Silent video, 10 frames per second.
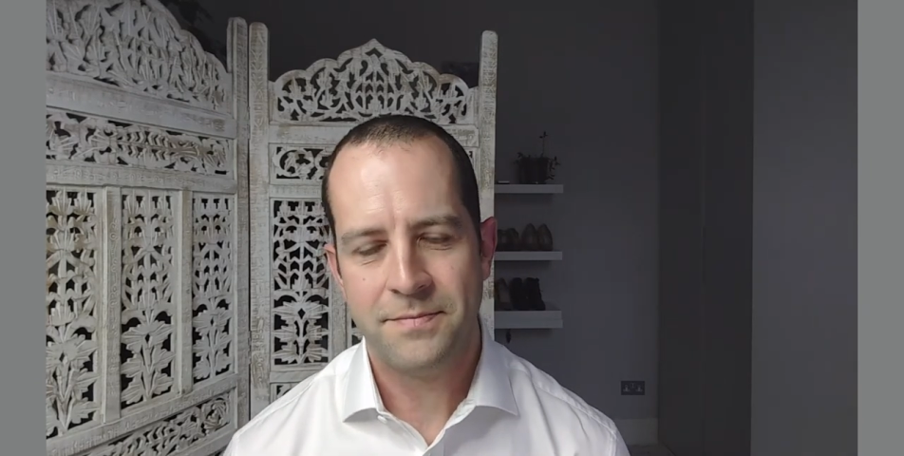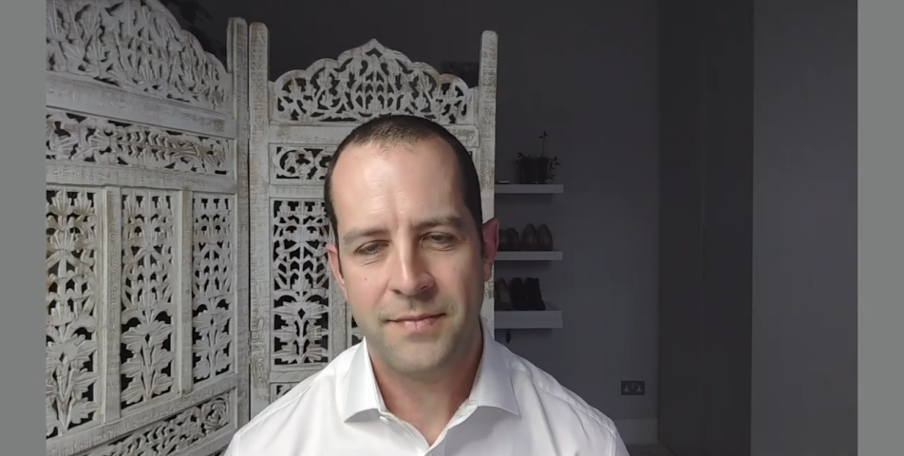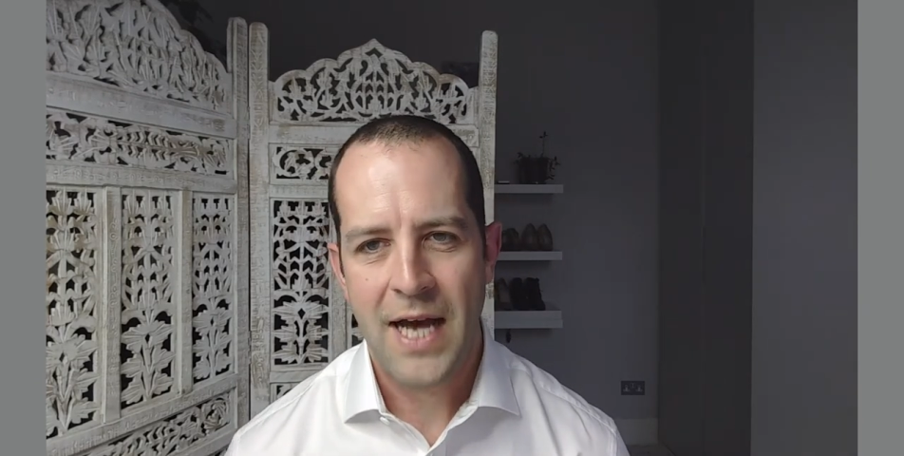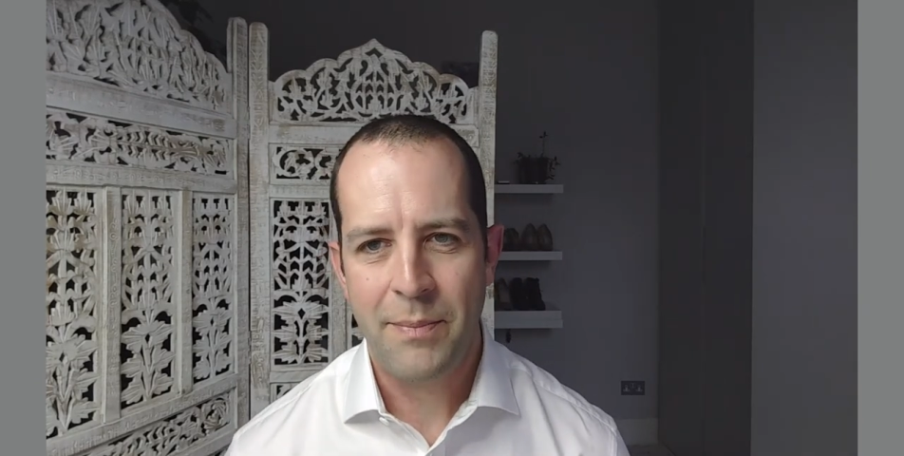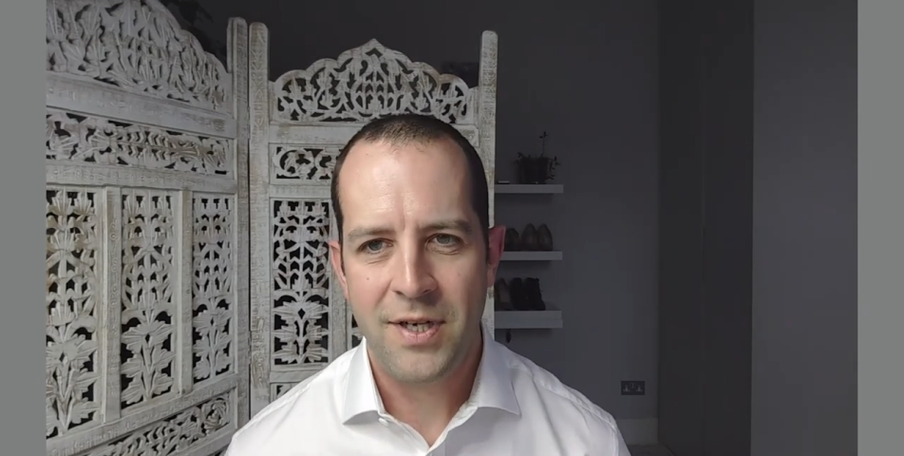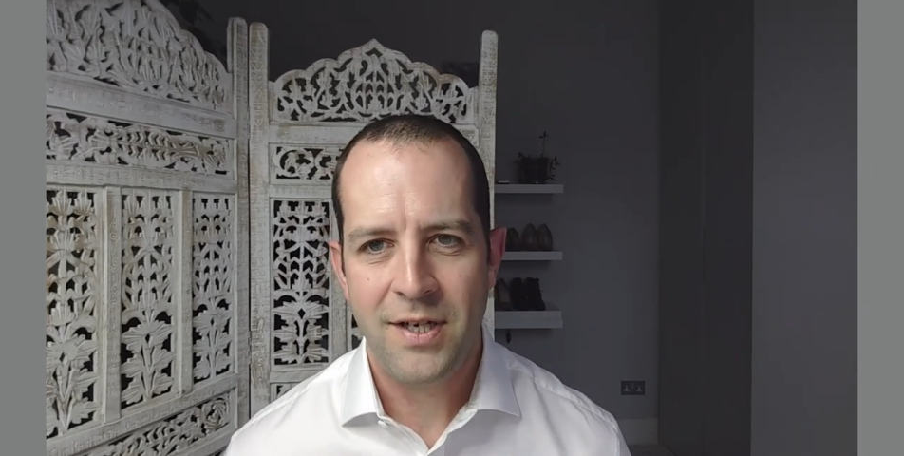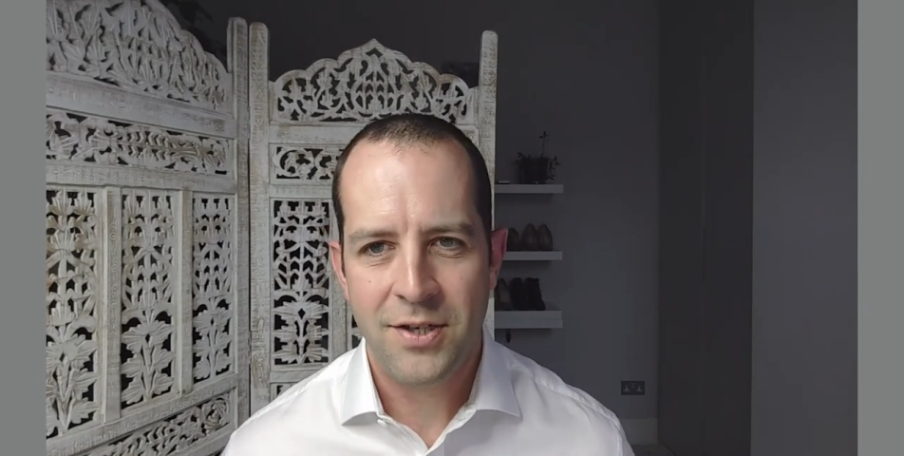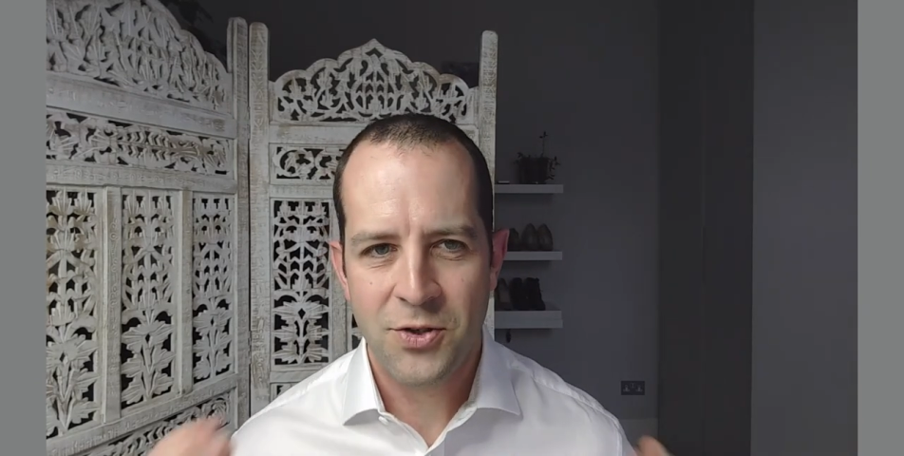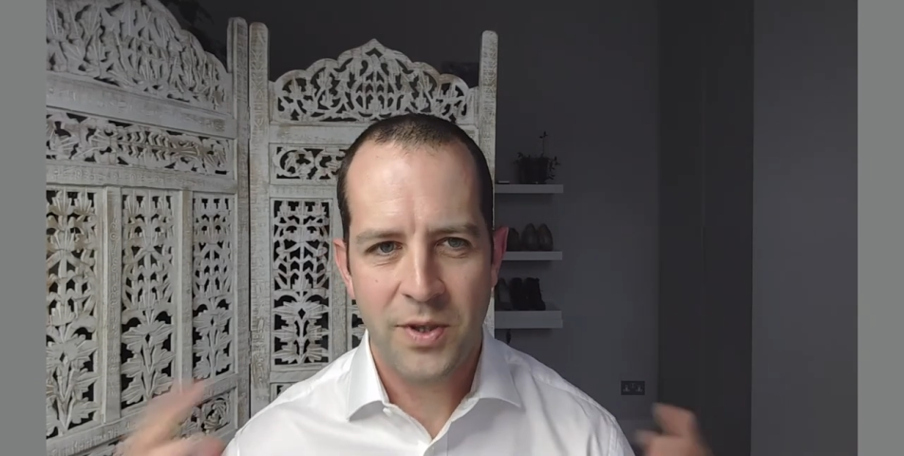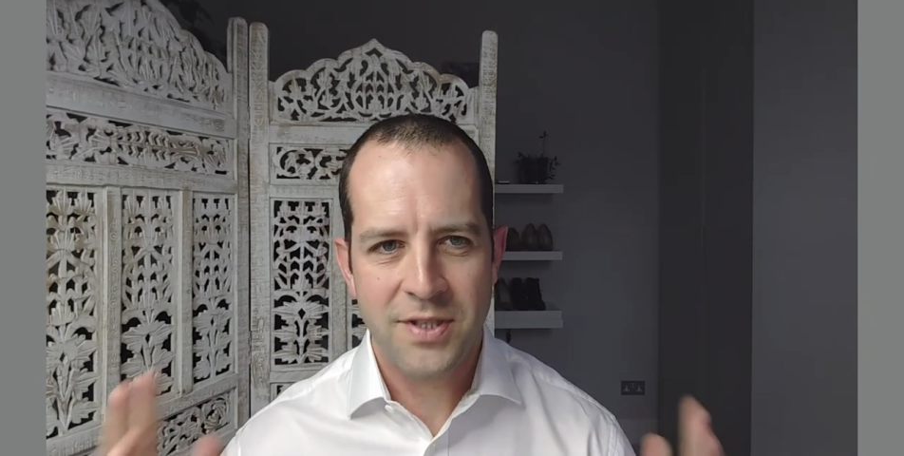Happy
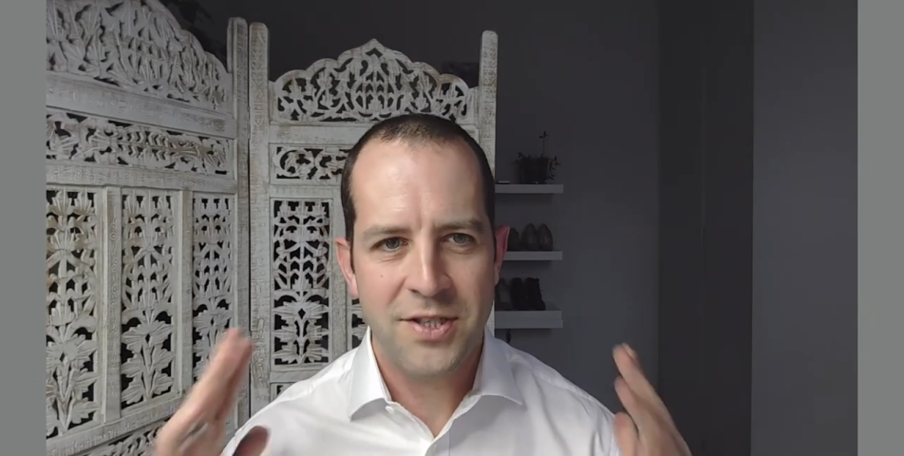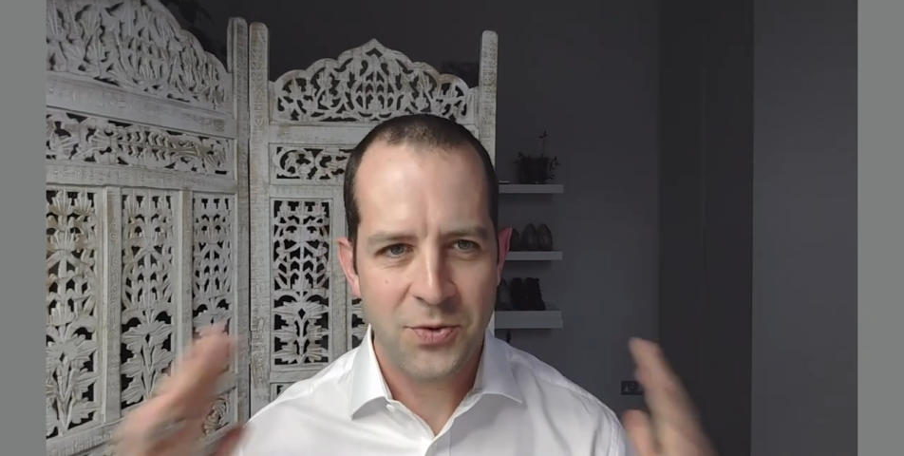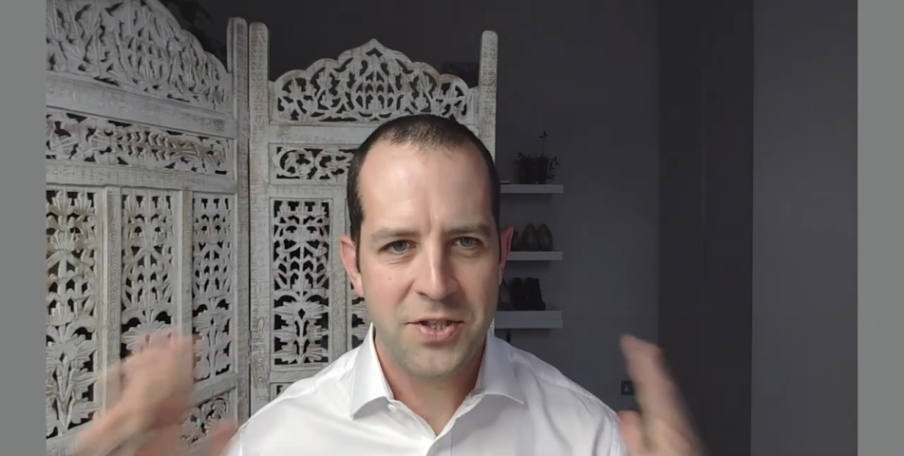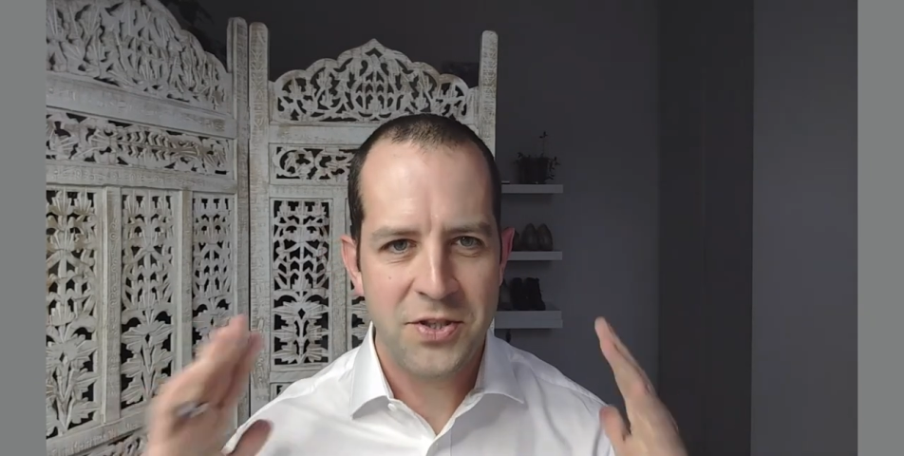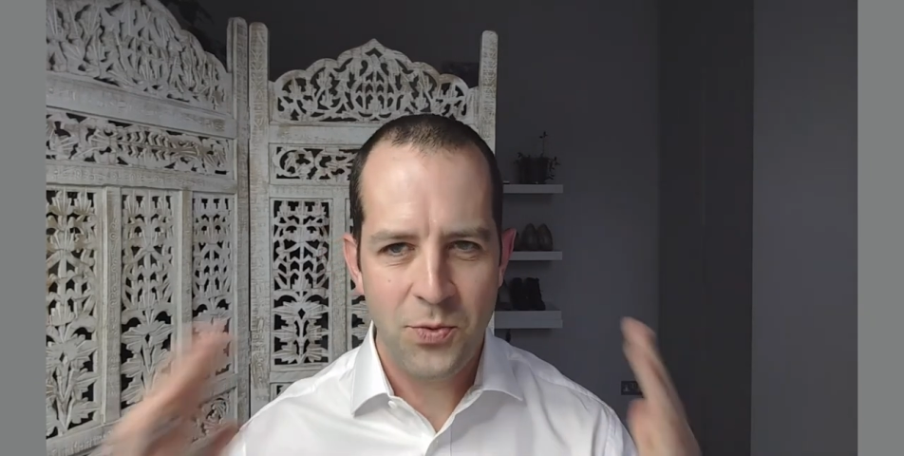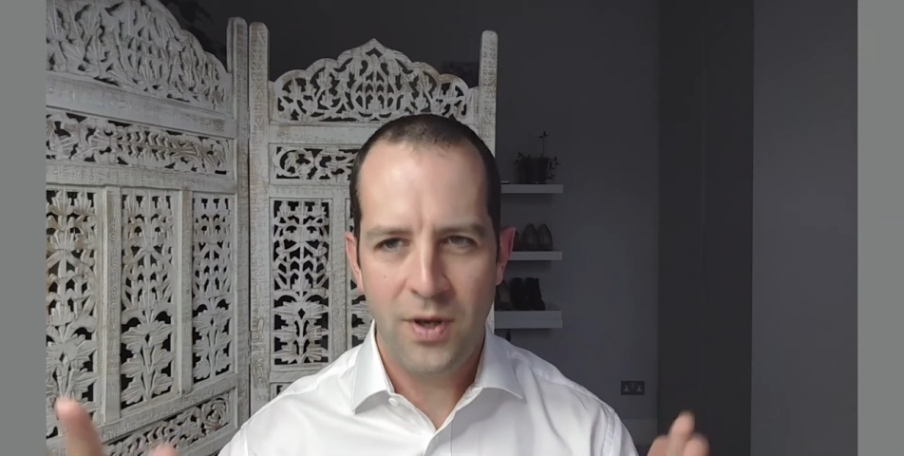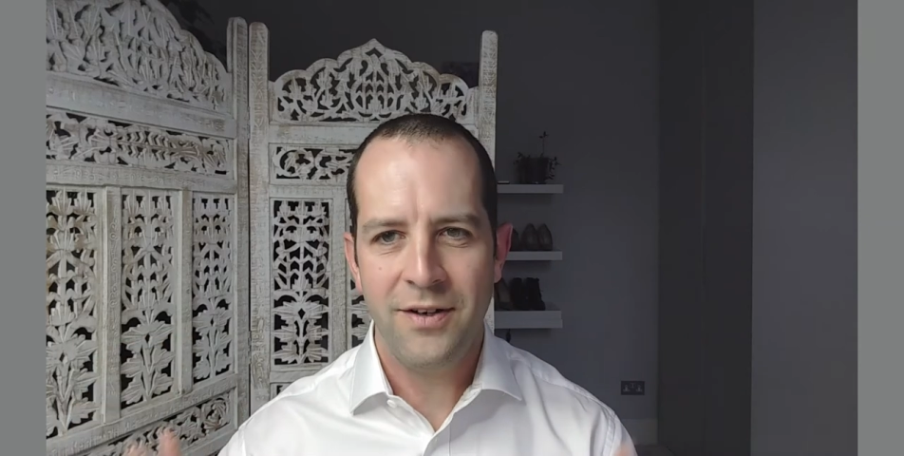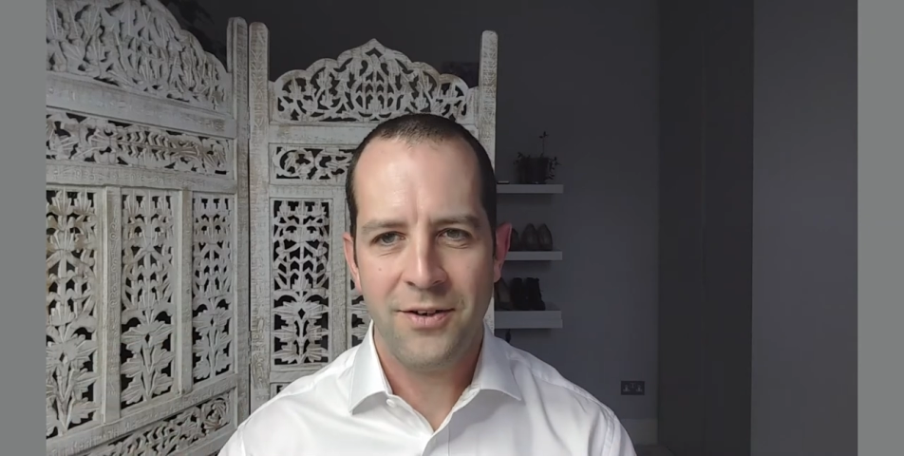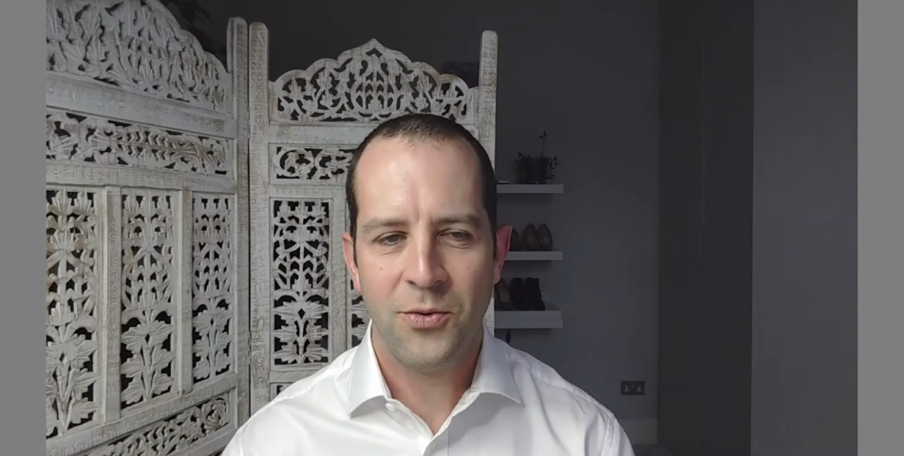2021.